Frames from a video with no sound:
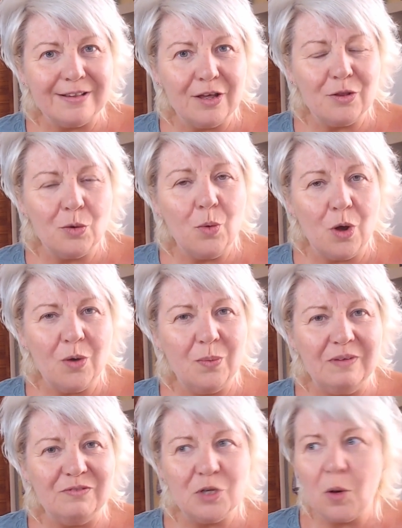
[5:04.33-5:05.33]
the work
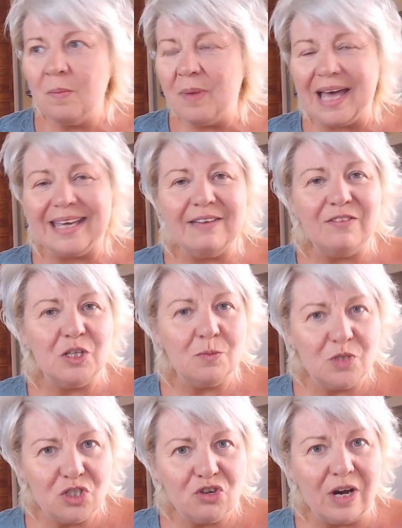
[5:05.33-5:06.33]
we've done by giving them
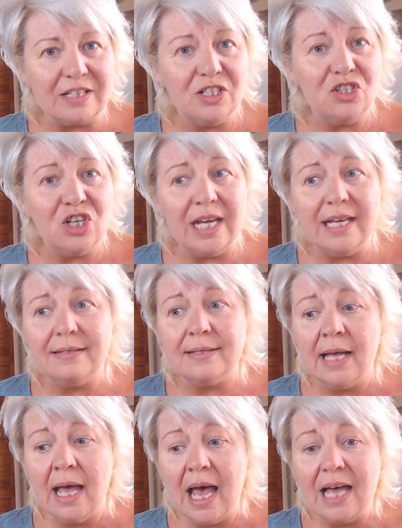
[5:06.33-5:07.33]
strategies
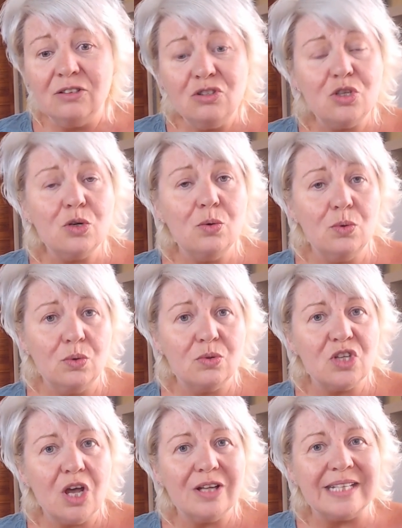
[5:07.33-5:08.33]
and
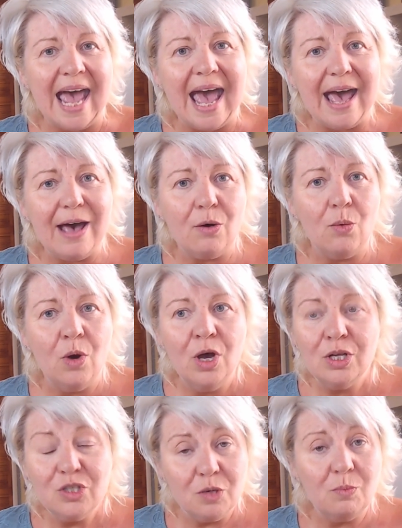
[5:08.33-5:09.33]
tools on how
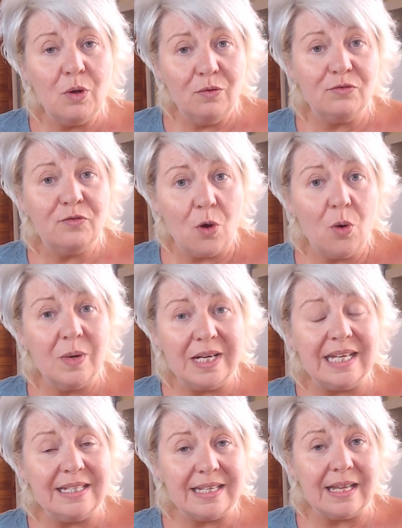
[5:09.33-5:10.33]
to move forward
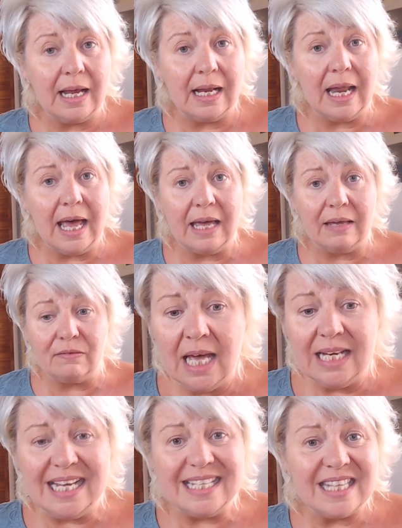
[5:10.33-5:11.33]
into their life.
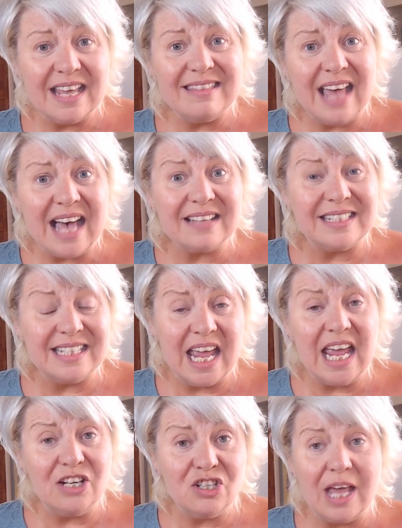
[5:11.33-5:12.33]
And it's at that
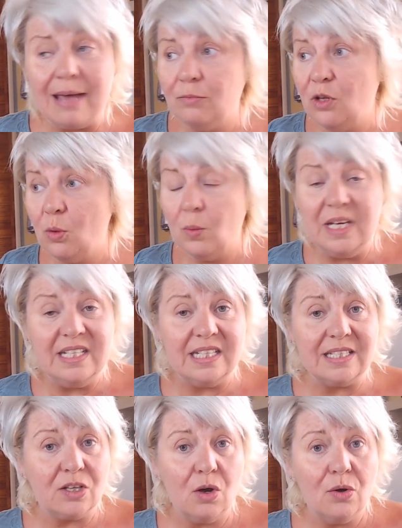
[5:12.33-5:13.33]
stage then that we
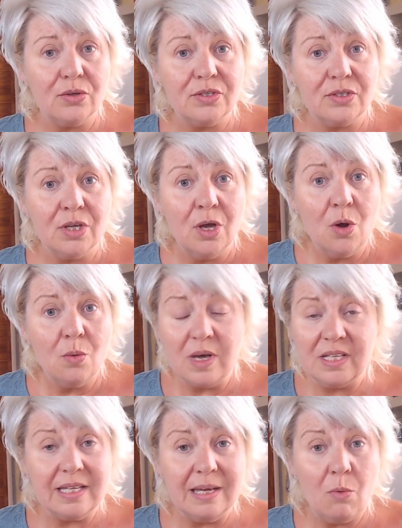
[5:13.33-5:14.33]
discuss
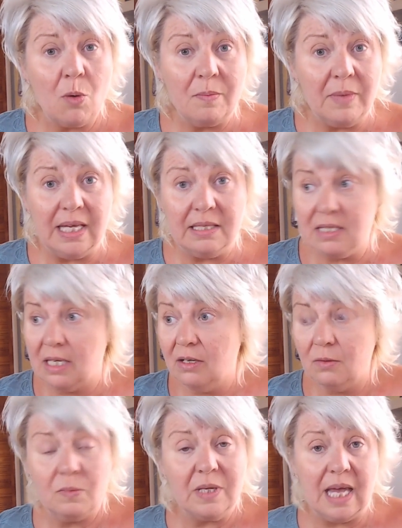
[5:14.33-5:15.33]
whether they want me
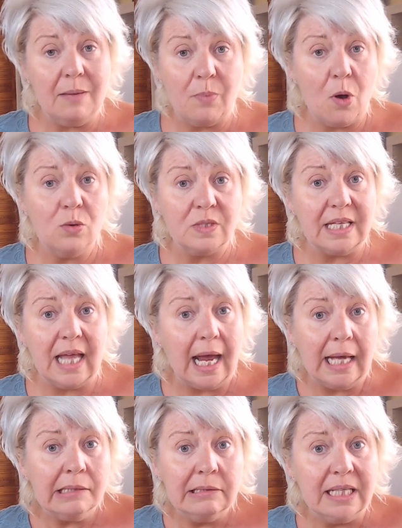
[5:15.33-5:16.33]
to keep holding their
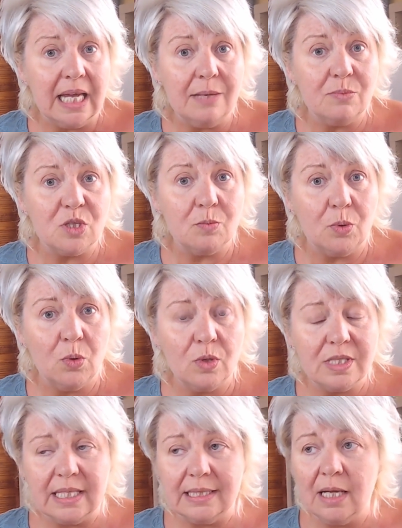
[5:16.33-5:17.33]
hand, keep
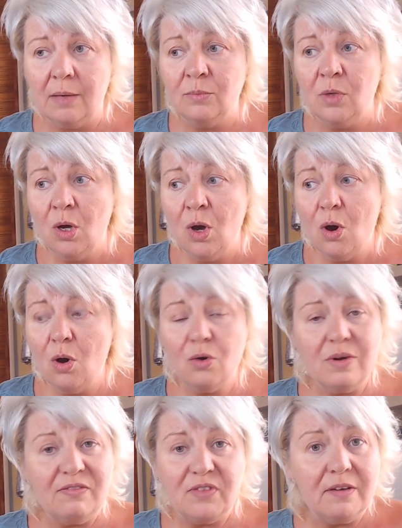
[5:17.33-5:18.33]
supporting them,
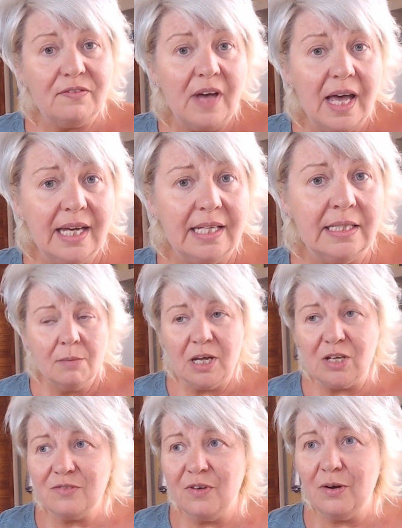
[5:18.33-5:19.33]
or if they're fine.
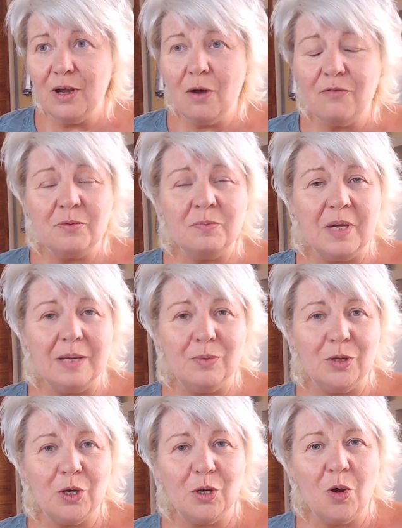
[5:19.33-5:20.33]
Because very often
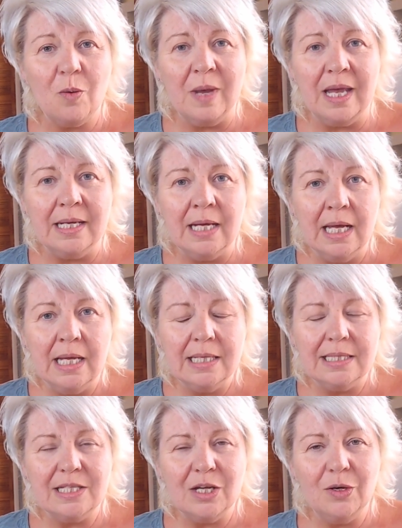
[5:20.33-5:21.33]
people are coming
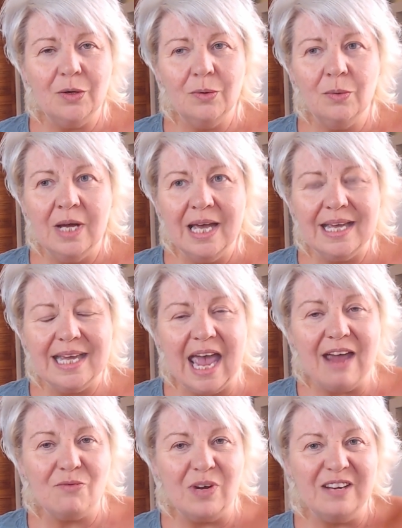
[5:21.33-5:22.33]
to
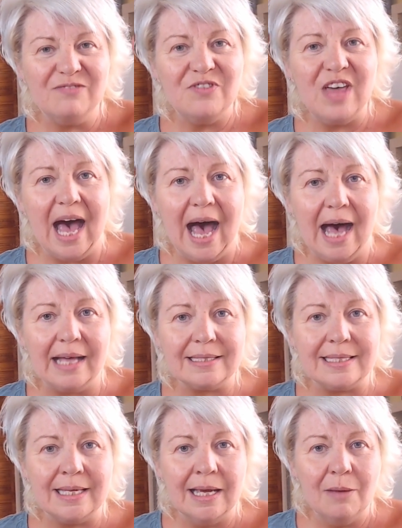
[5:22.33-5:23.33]
get rid of
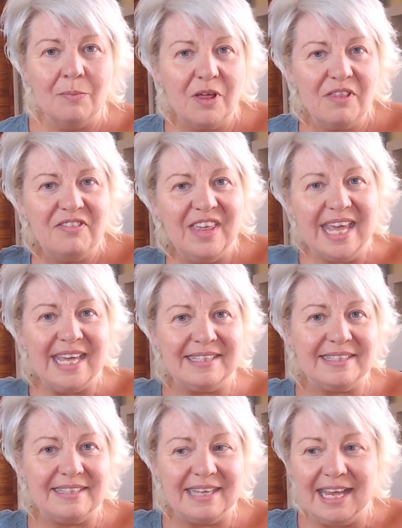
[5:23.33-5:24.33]
that, but
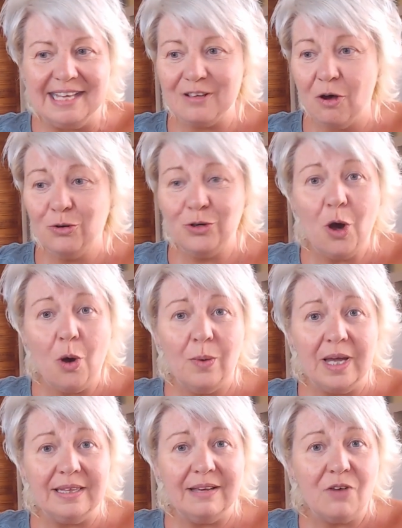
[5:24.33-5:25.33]
this is
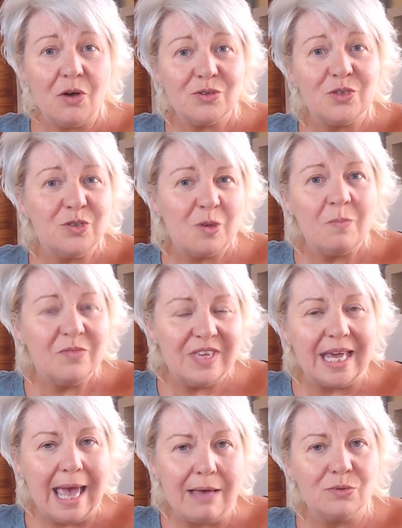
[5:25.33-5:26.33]
ongoing. They've got
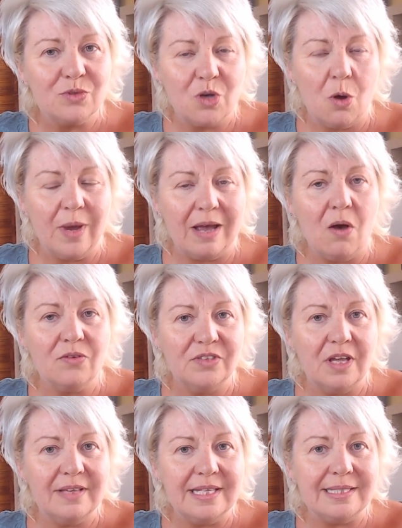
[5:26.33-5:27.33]
something else going on
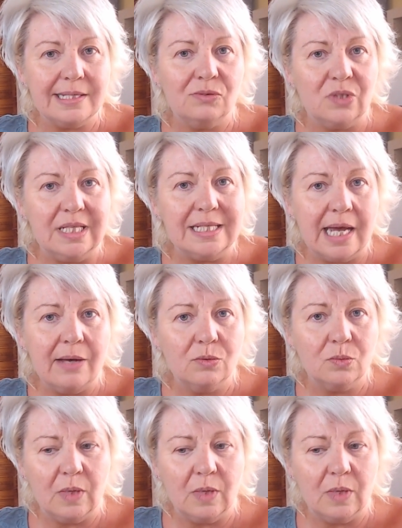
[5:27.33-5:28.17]
that they still need help